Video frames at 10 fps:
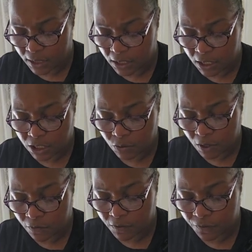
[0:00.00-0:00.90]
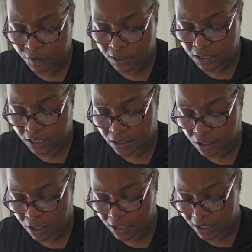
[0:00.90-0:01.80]
10 or 12 different scents
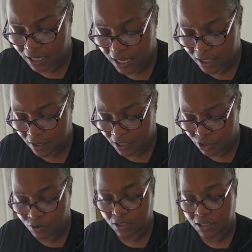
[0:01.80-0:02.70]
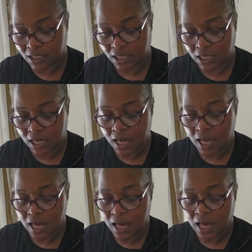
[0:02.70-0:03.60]
all together. As you can see,
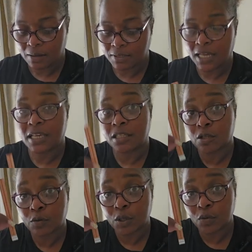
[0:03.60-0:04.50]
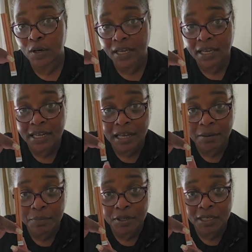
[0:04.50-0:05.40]
I'm taking the wood wick and
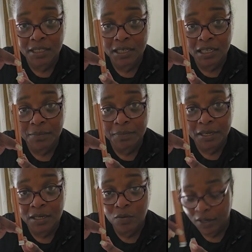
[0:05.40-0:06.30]
I'm putting the clip in the